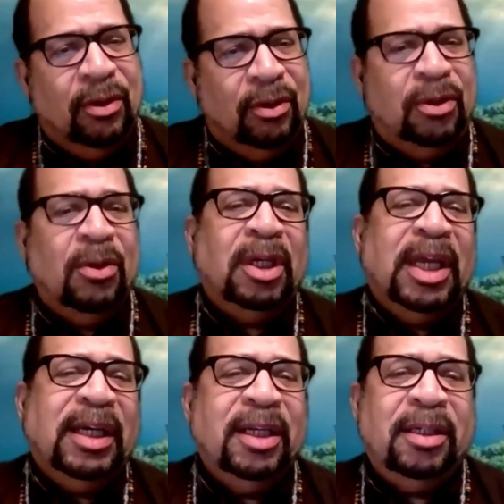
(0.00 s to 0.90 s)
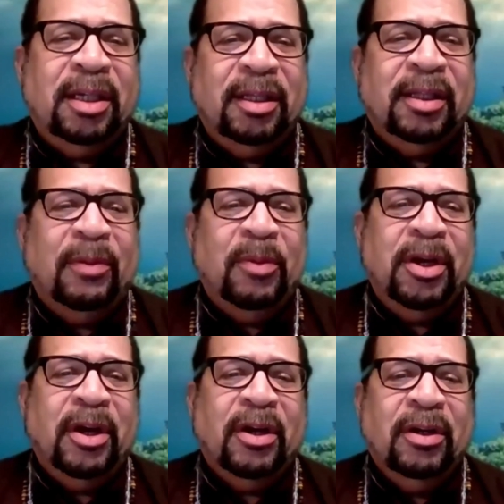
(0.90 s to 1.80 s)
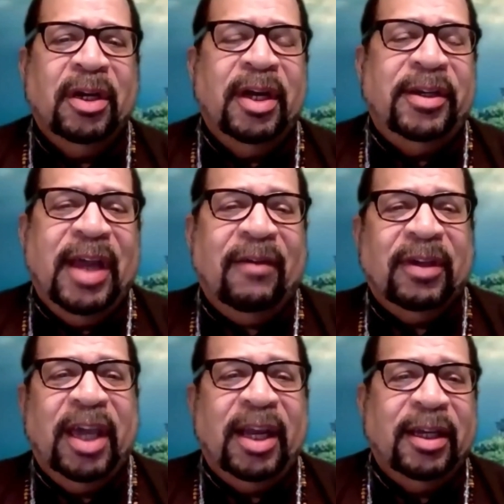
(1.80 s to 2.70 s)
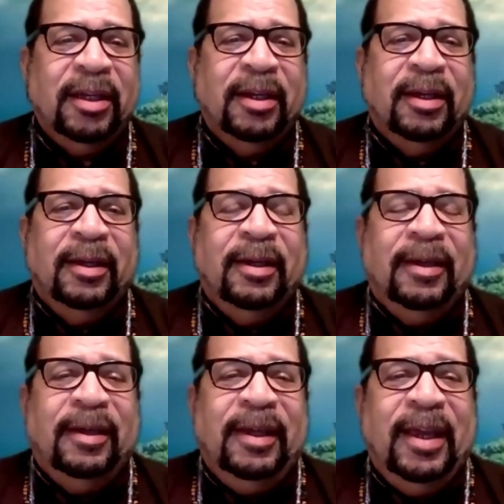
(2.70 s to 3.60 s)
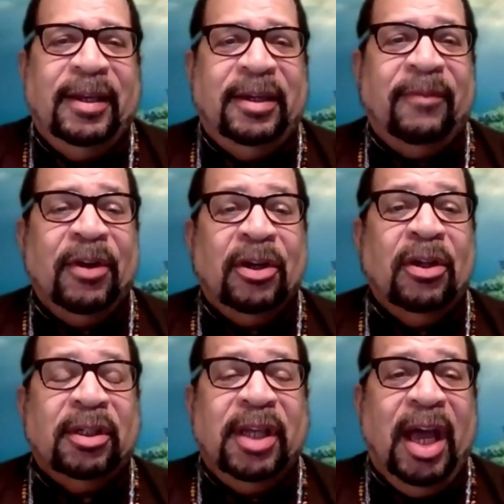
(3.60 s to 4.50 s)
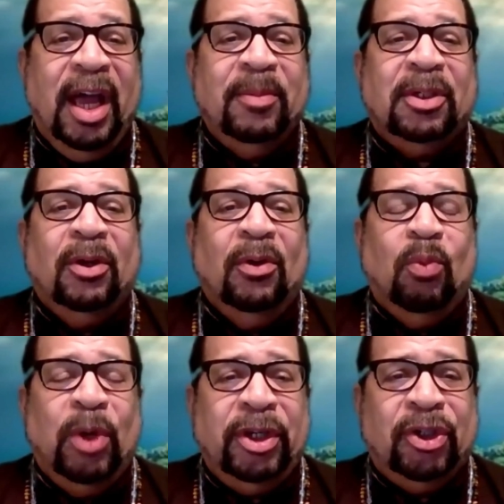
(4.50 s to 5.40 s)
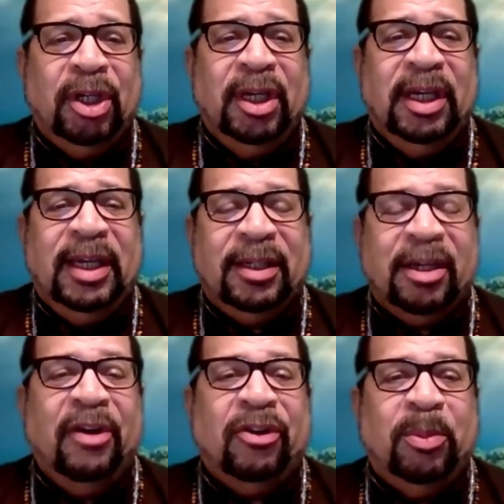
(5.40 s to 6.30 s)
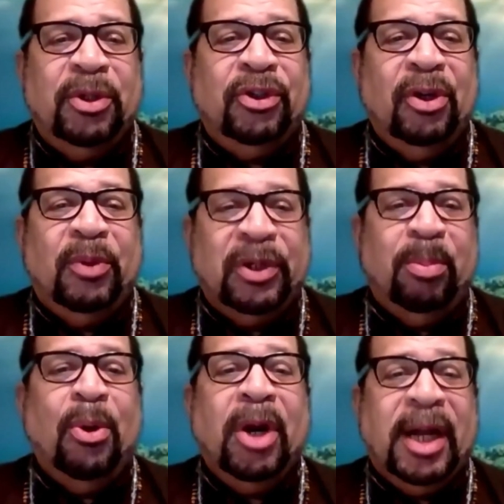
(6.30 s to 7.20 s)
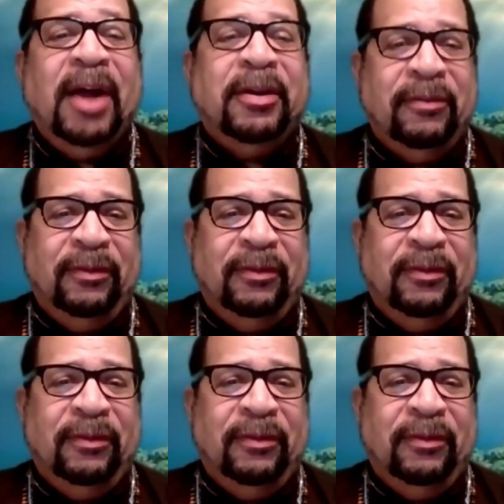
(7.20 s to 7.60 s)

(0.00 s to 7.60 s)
dual legacy that we are navigating in difficult times, which his contribution was born out of.